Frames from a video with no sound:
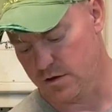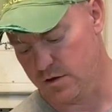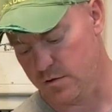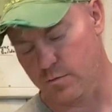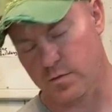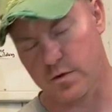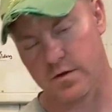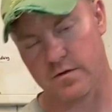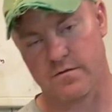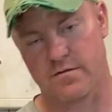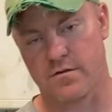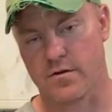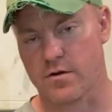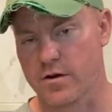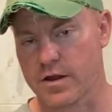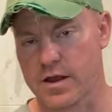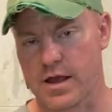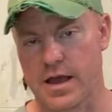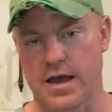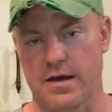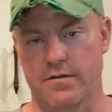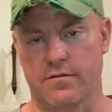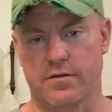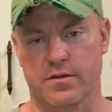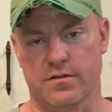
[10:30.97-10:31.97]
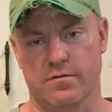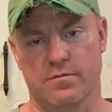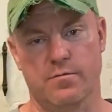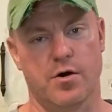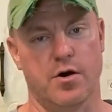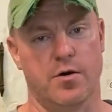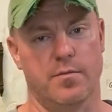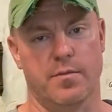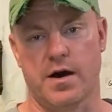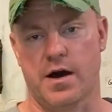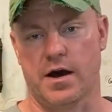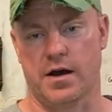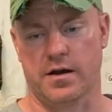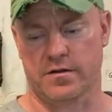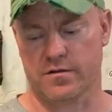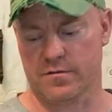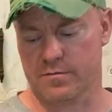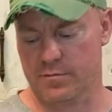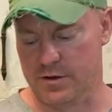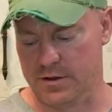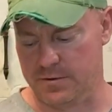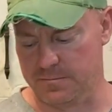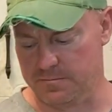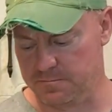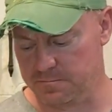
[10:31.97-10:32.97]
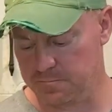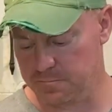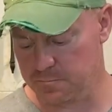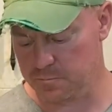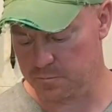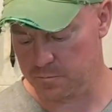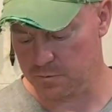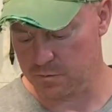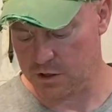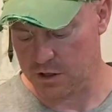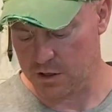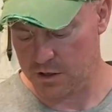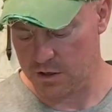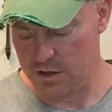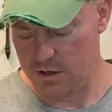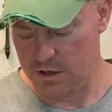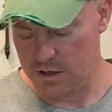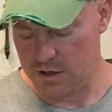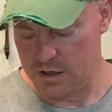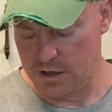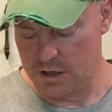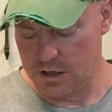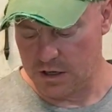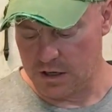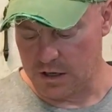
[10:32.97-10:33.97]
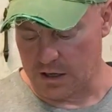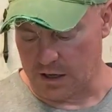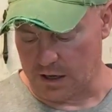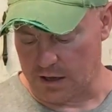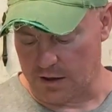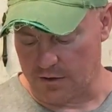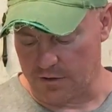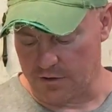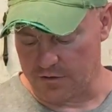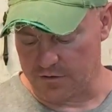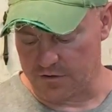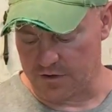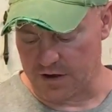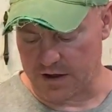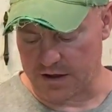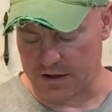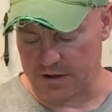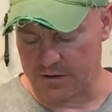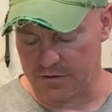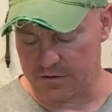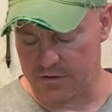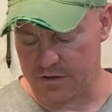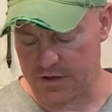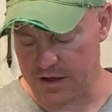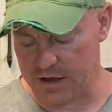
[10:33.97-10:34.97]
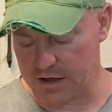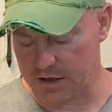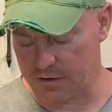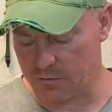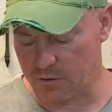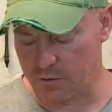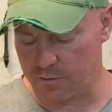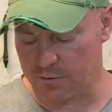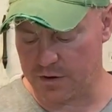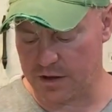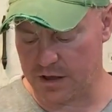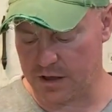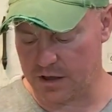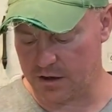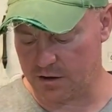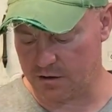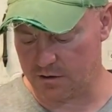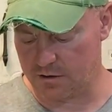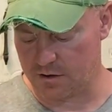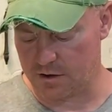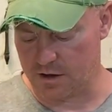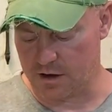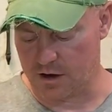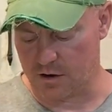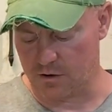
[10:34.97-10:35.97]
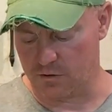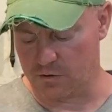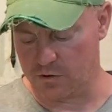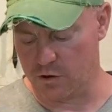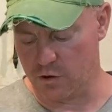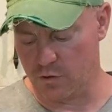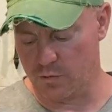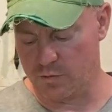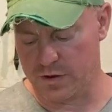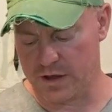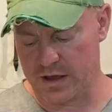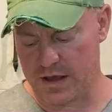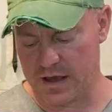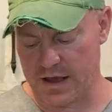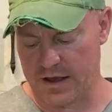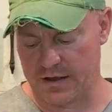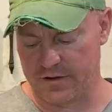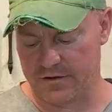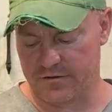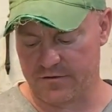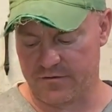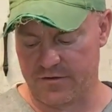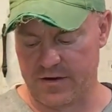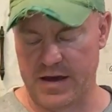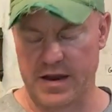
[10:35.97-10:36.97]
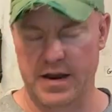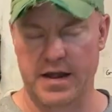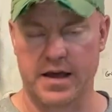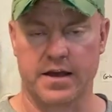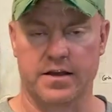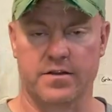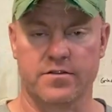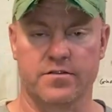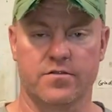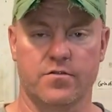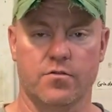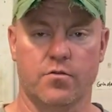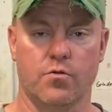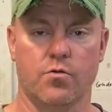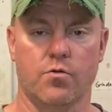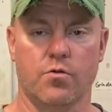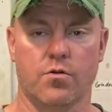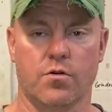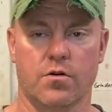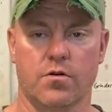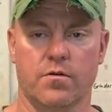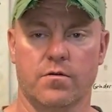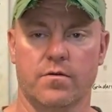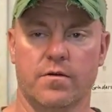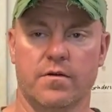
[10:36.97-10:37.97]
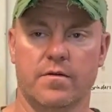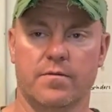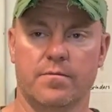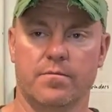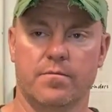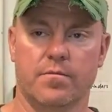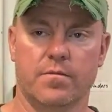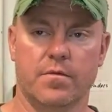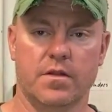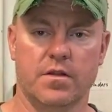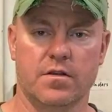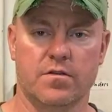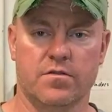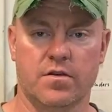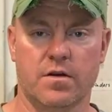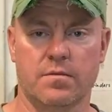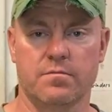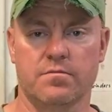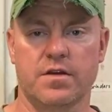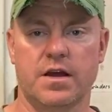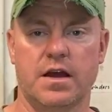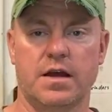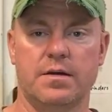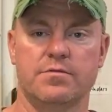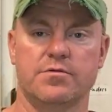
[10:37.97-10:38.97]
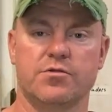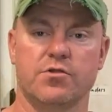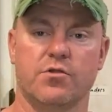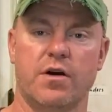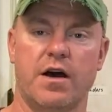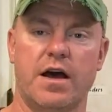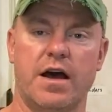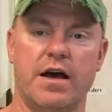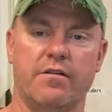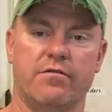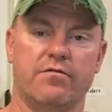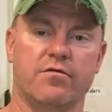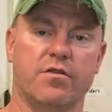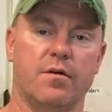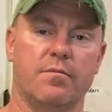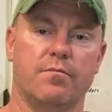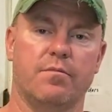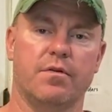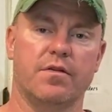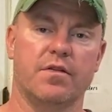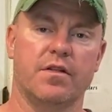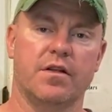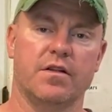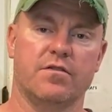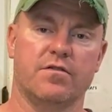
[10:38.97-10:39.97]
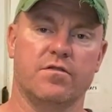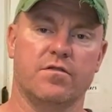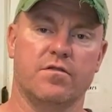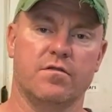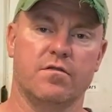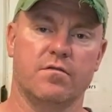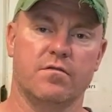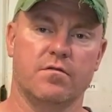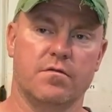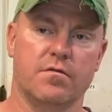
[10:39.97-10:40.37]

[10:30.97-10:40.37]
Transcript: It'd be a very heavy small box. But the second thing would be, UPS, FedEx, or sometimes you'll have something that's,